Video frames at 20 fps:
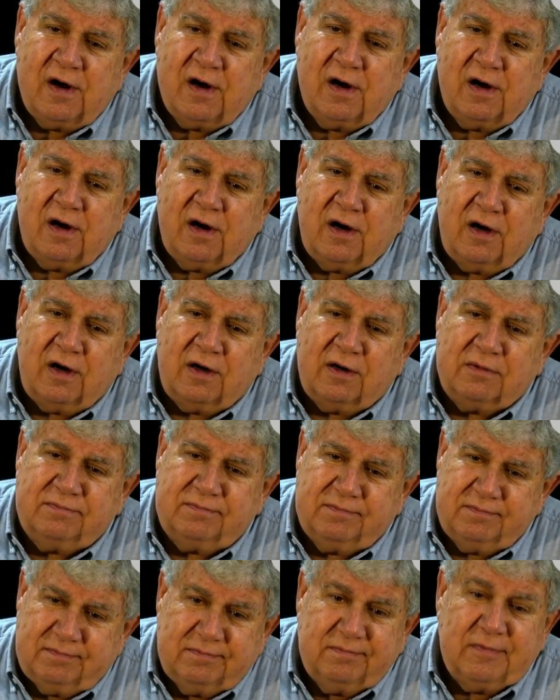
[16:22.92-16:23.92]

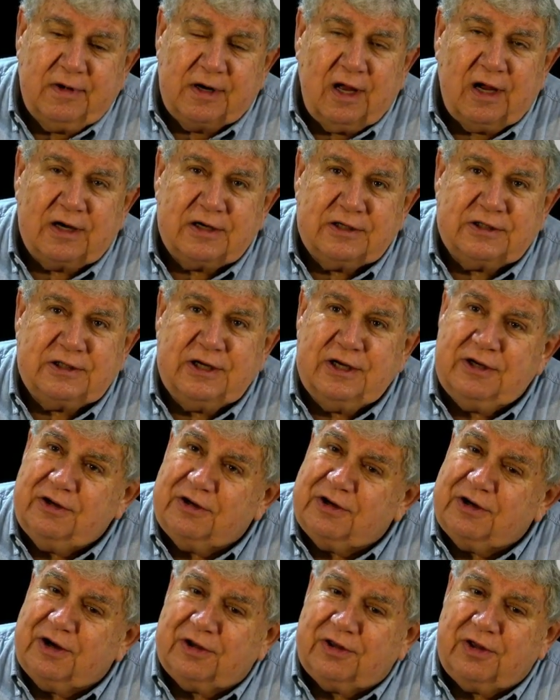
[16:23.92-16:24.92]
But like I said, you
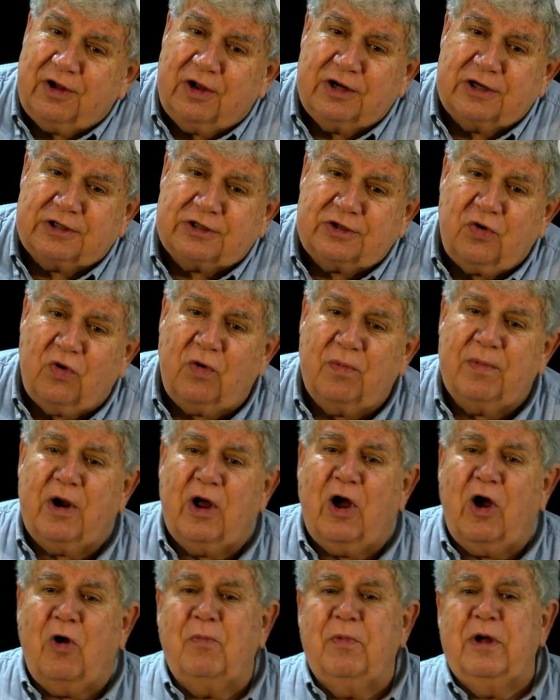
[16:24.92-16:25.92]
get a thunderstorm and
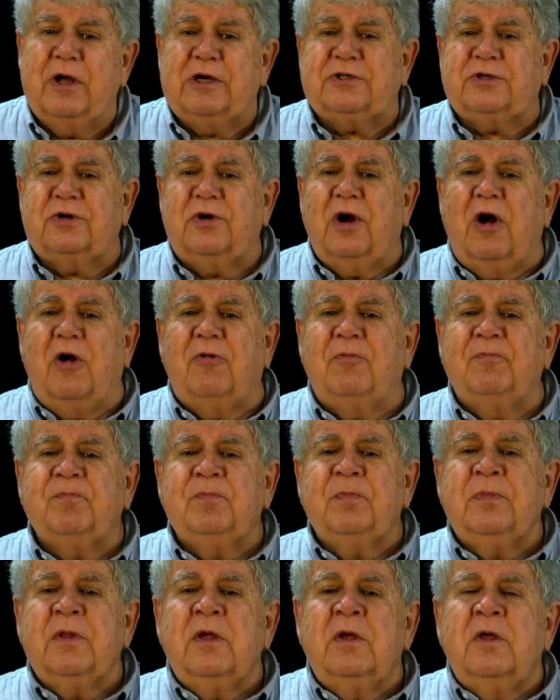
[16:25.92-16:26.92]
all bets are off.
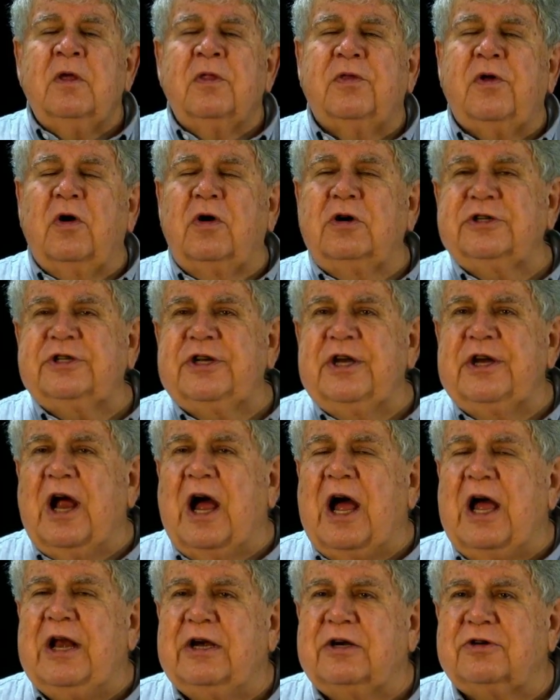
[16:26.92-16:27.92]
Thursday
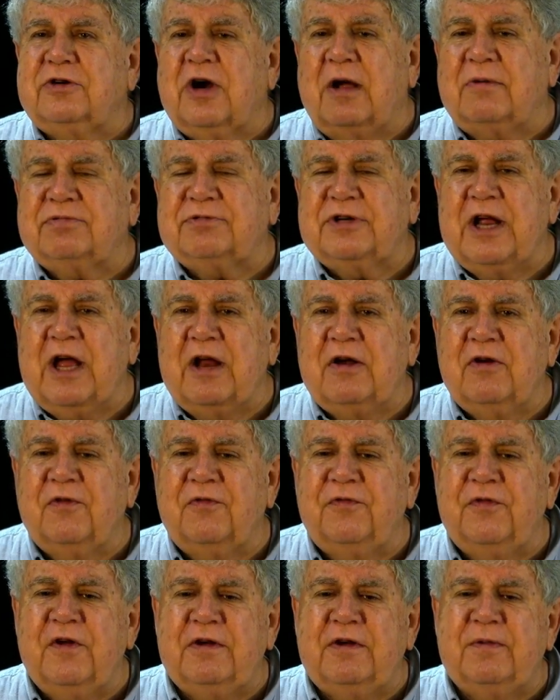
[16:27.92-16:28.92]
night, it drops down to a
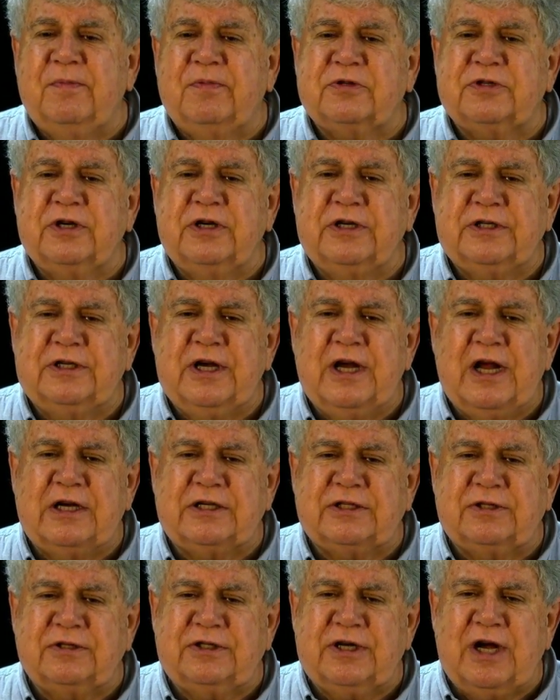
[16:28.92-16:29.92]
50%
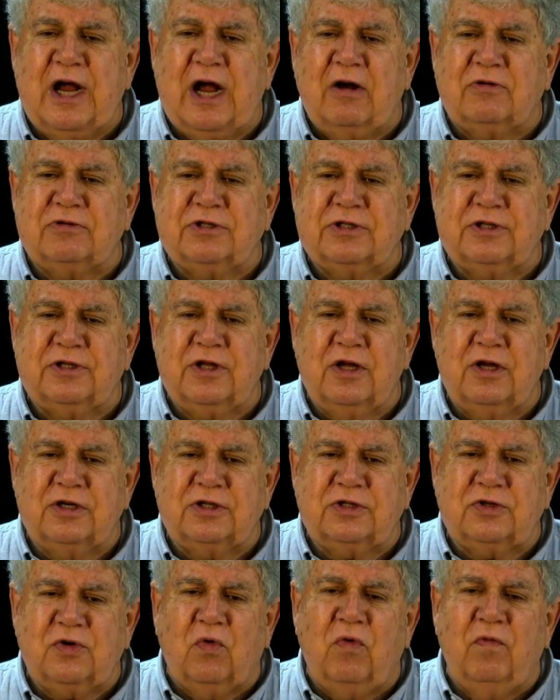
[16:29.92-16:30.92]
chance of showers and
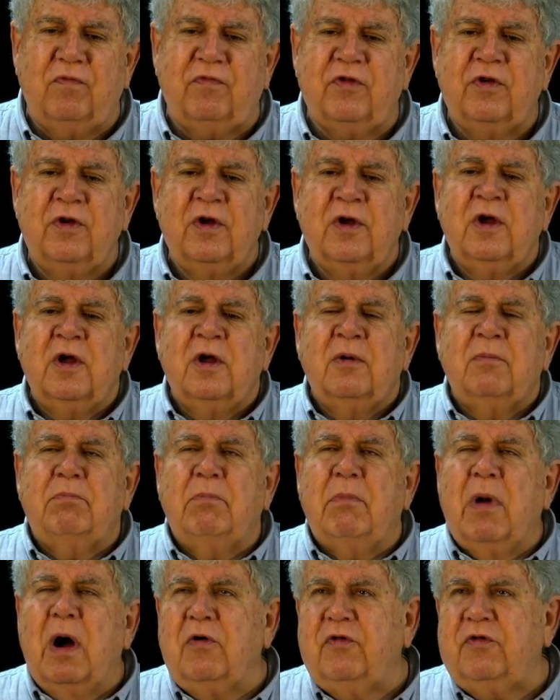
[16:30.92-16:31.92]
thunderstorms.
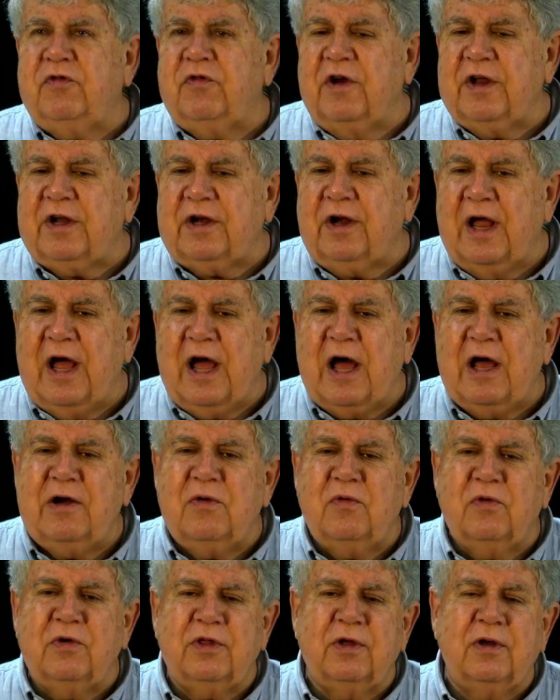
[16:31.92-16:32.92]
Mostly cloudy
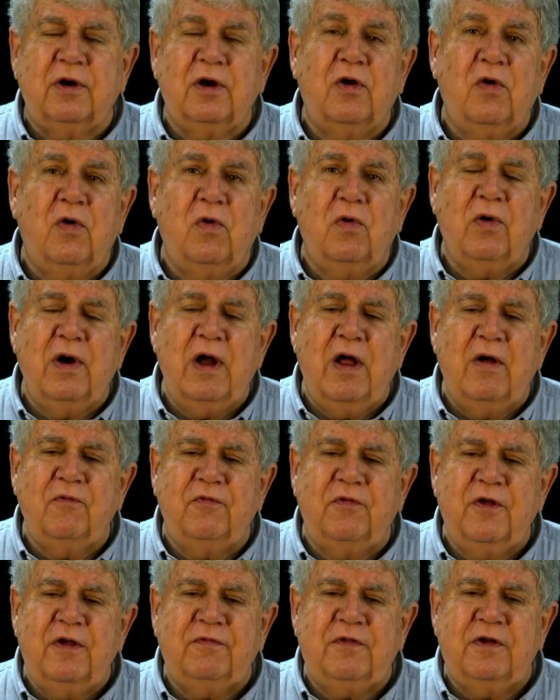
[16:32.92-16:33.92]
with a low around
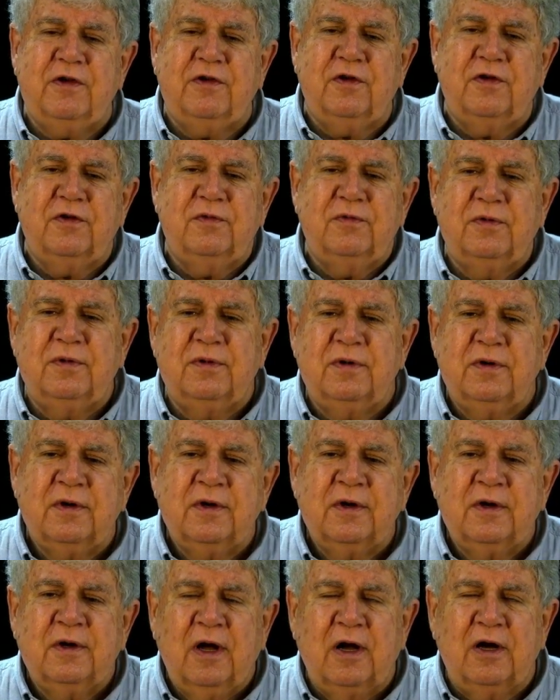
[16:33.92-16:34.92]
52.
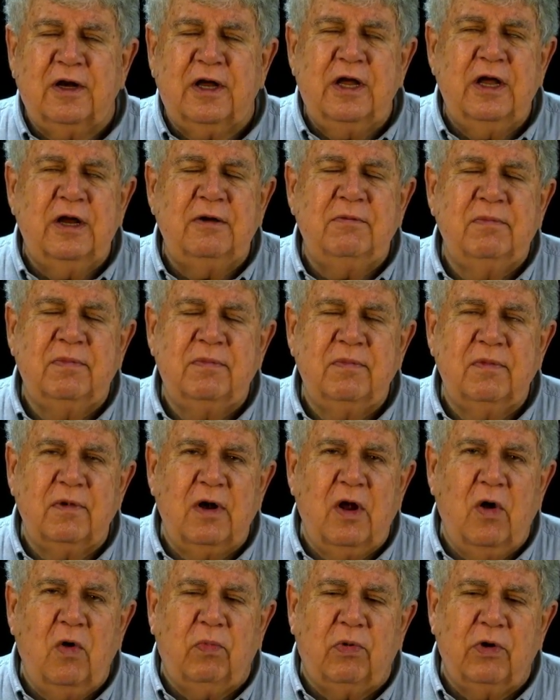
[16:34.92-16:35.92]
Again,
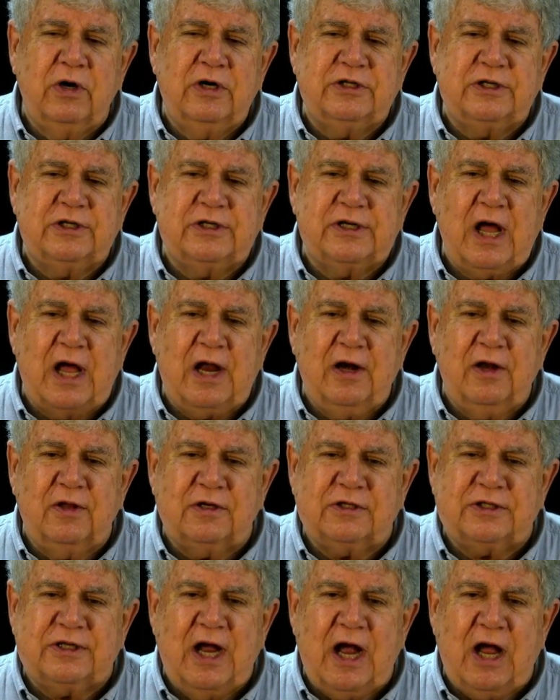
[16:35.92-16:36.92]
low breezes out of
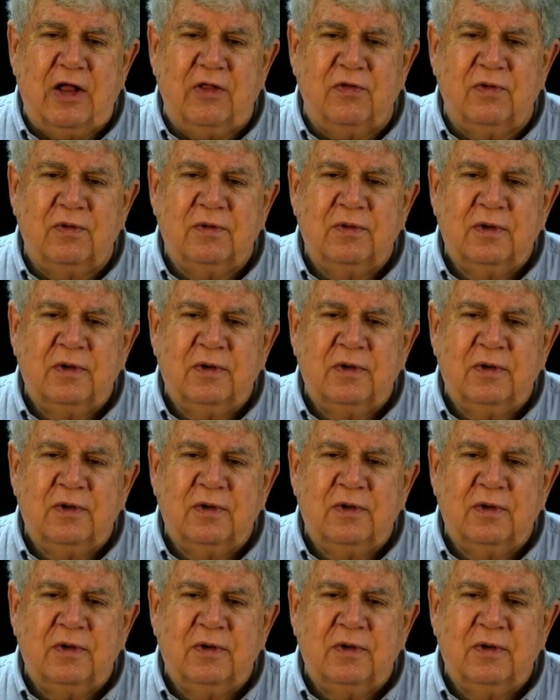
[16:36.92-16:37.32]
the south